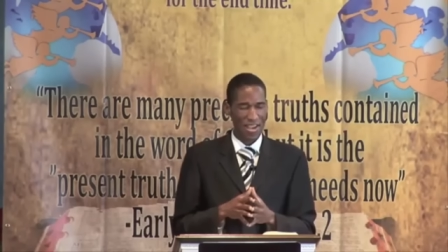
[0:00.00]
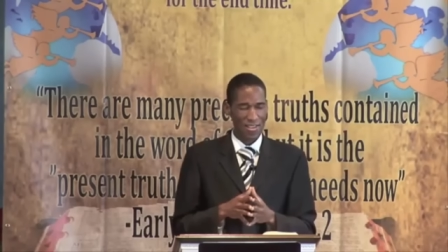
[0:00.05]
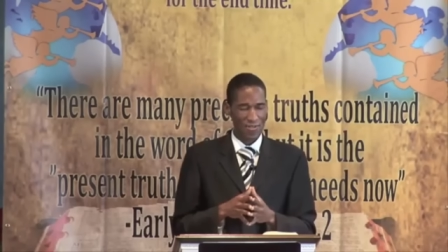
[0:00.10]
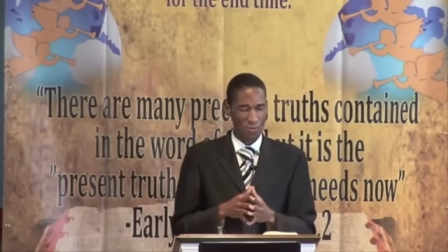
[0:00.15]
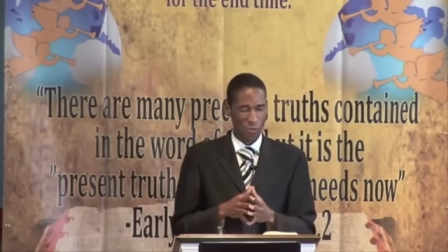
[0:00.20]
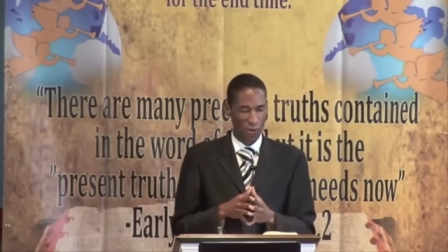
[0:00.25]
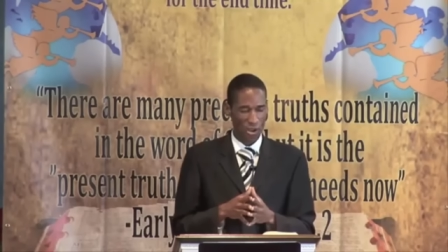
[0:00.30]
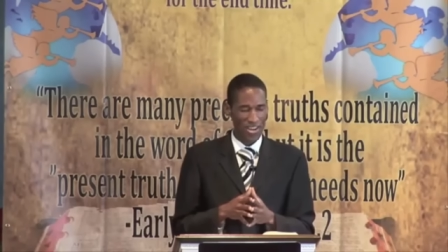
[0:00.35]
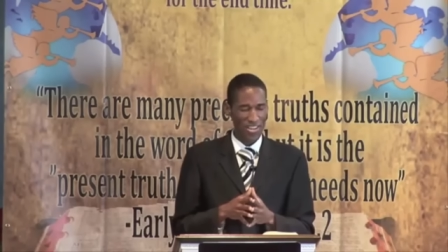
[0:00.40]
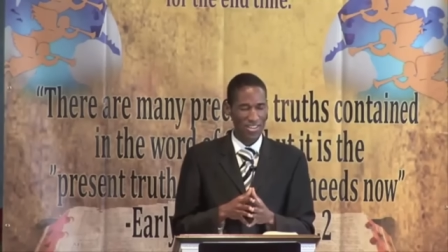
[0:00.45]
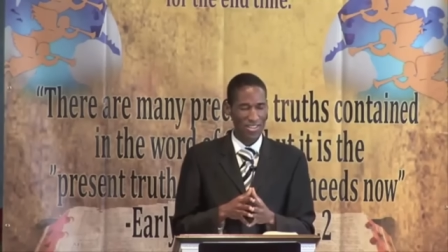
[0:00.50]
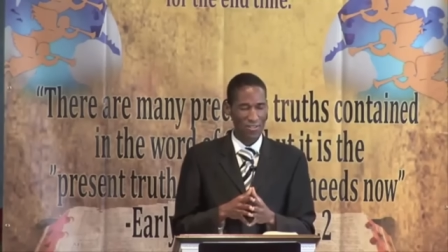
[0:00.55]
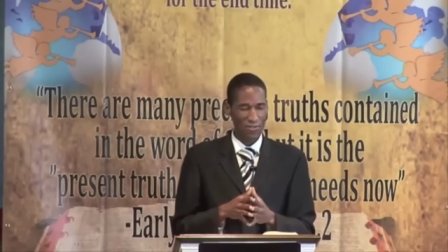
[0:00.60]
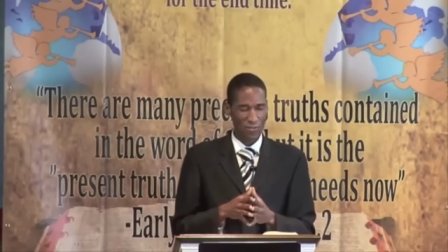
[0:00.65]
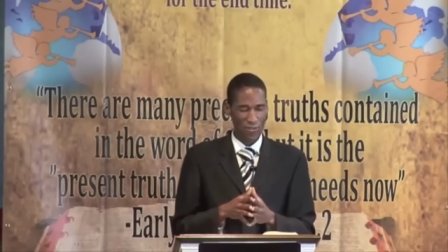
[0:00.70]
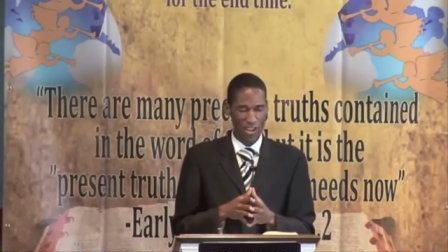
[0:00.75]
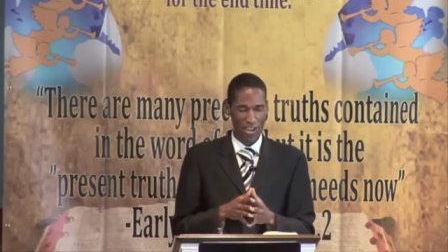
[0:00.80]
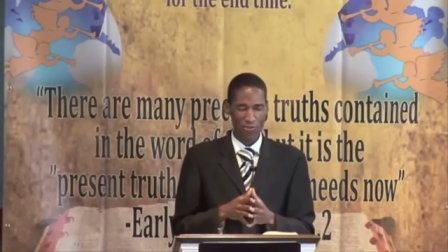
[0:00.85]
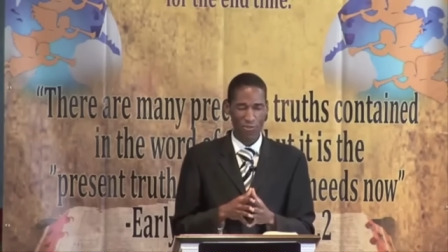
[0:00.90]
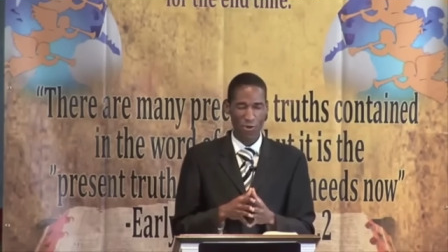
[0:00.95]
What is the
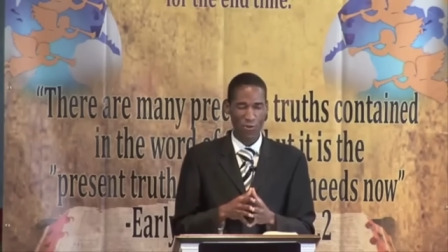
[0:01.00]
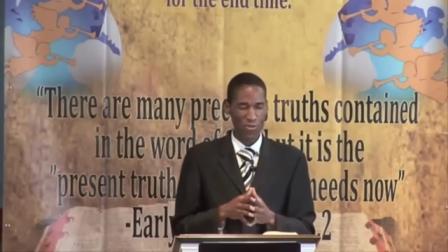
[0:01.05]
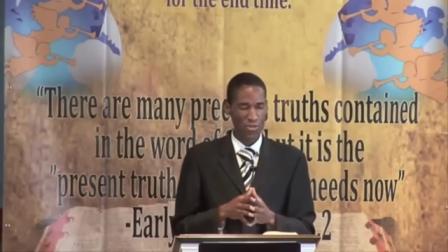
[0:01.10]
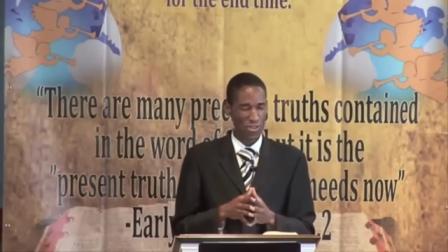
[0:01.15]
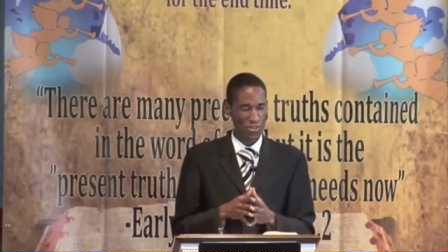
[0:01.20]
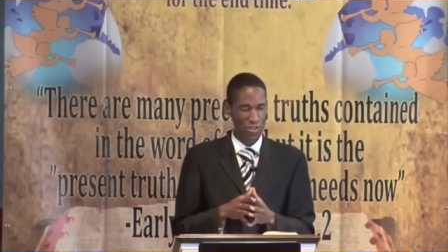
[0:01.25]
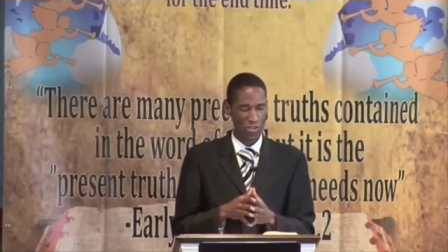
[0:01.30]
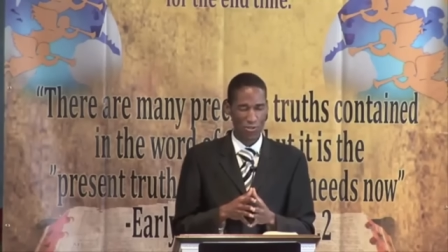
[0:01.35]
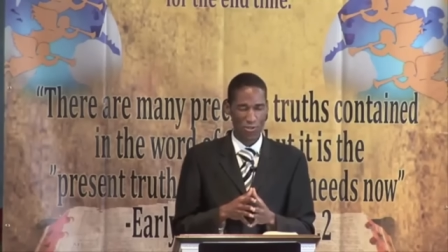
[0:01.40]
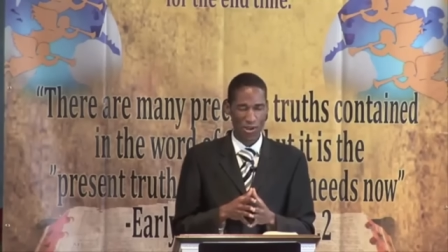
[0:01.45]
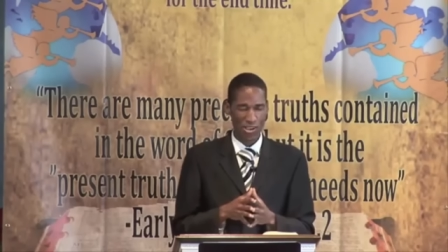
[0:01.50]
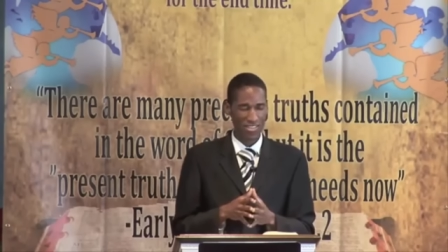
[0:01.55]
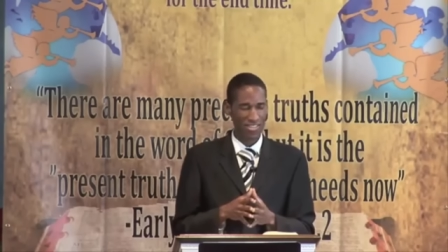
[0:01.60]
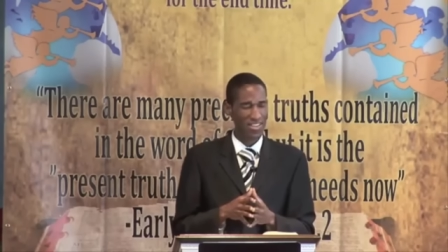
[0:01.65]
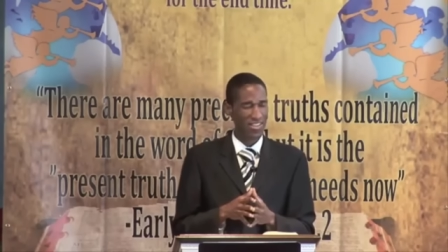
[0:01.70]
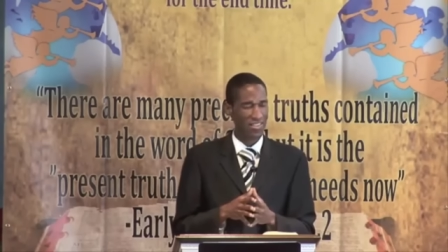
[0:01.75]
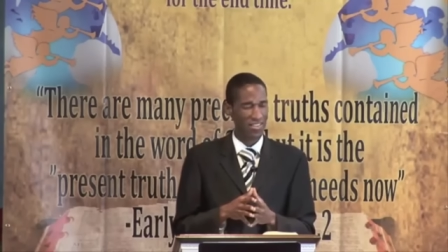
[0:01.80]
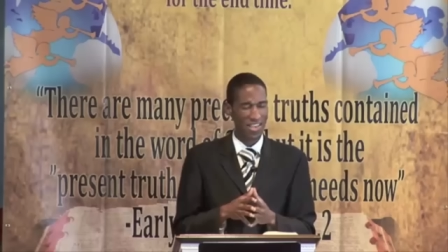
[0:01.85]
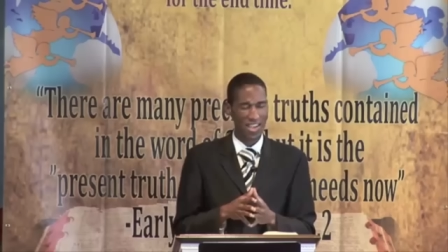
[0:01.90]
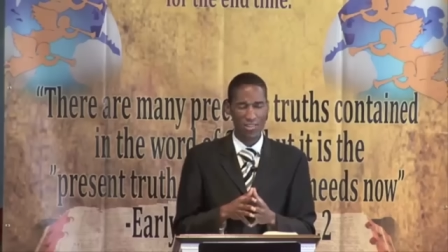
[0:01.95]
faith of Jesus Christ?
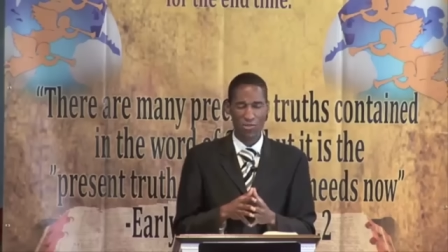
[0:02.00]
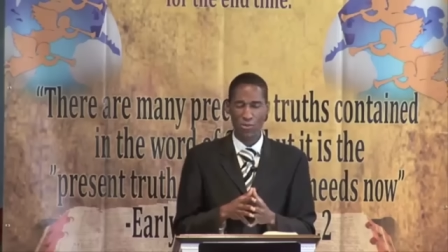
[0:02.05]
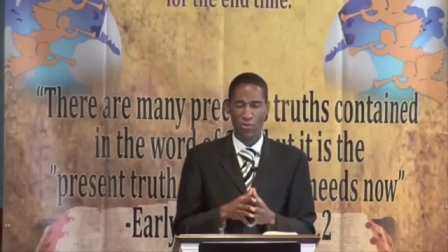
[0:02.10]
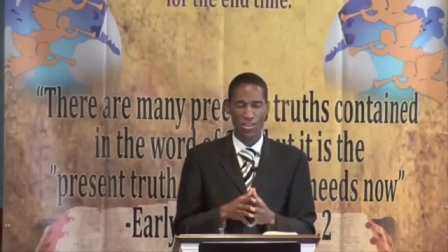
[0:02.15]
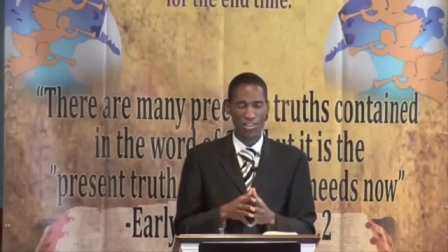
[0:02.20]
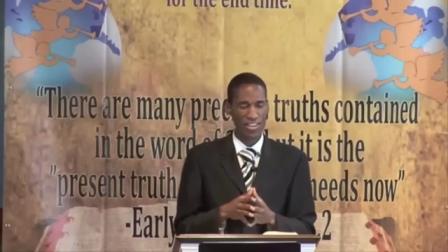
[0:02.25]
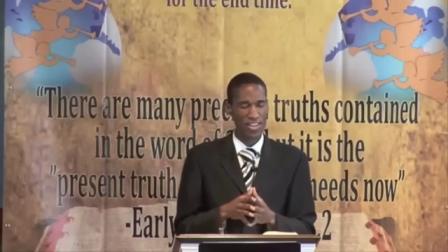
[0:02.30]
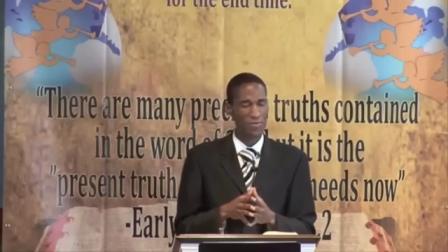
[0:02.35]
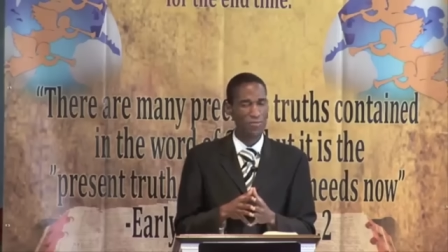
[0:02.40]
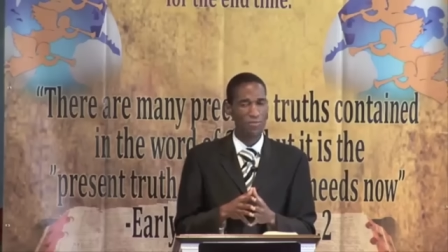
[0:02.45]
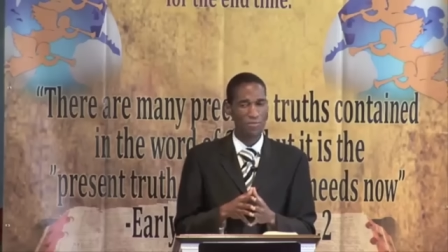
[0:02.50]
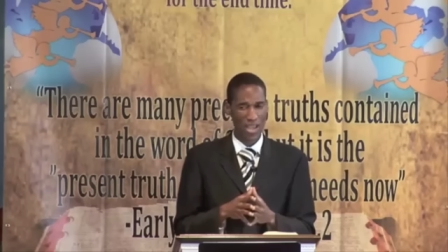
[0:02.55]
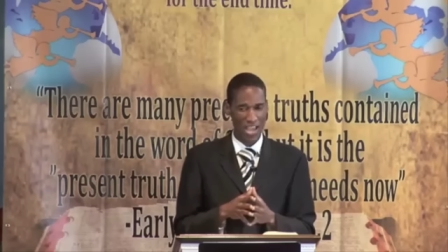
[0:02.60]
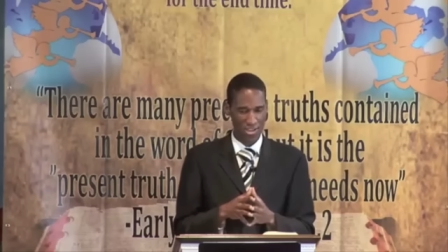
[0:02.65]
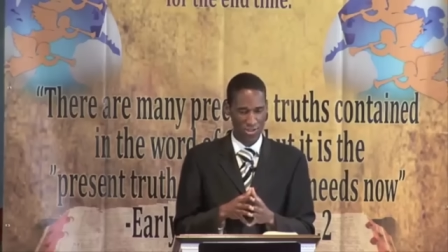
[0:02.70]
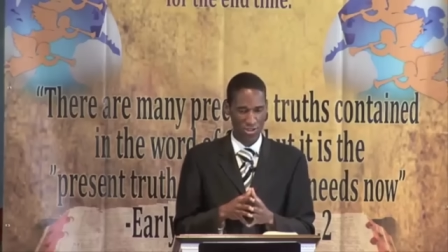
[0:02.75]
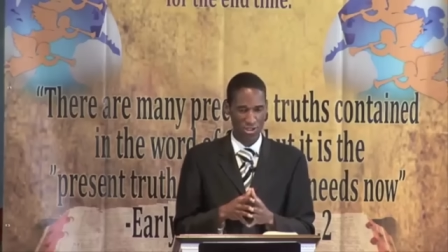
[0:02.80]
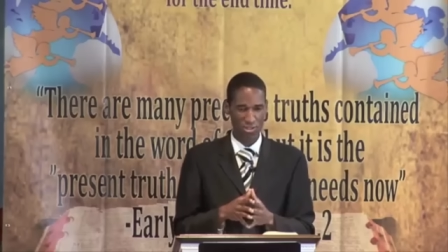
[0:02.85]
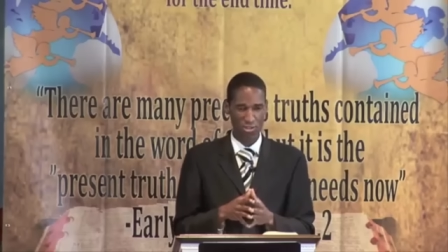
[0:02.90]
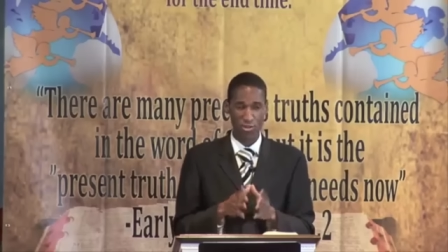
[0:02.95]
The saints will need
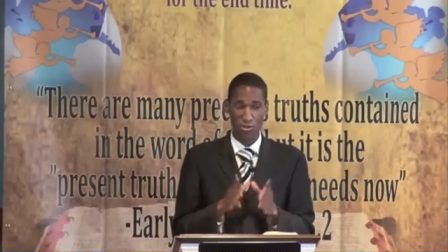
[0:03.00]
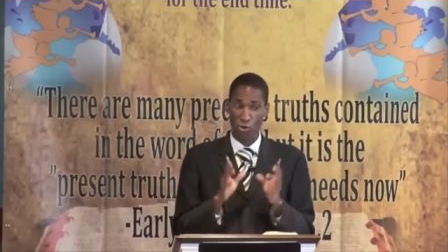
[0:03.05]
patience.